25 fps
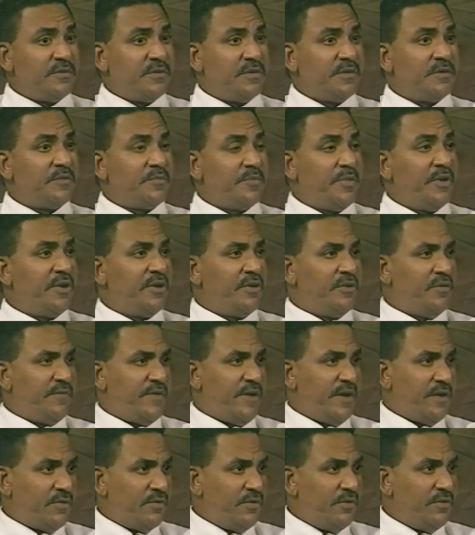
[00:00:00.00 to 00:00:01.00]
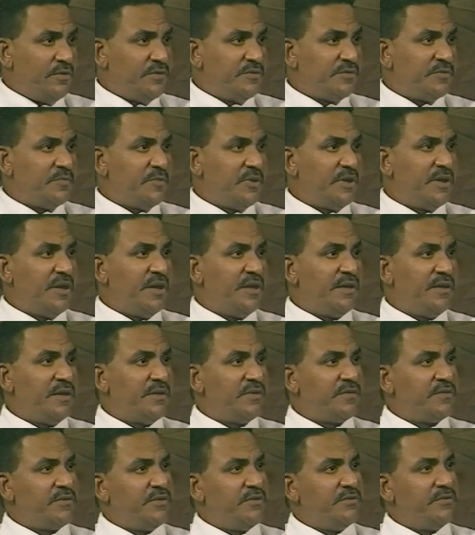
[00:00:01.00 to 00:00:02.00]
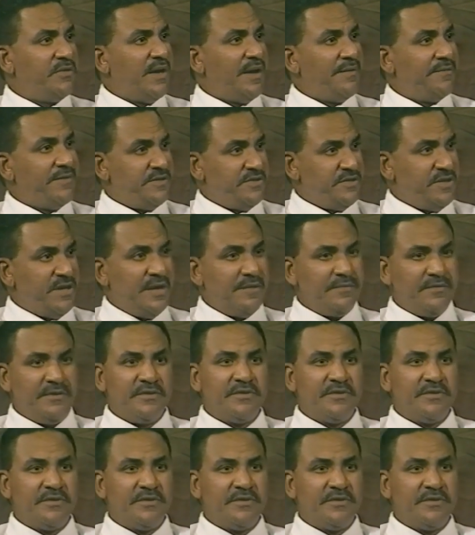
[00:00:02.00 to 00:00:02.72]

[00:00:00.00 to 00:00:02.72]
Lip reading: speaking of alcoholism again, they still have a job,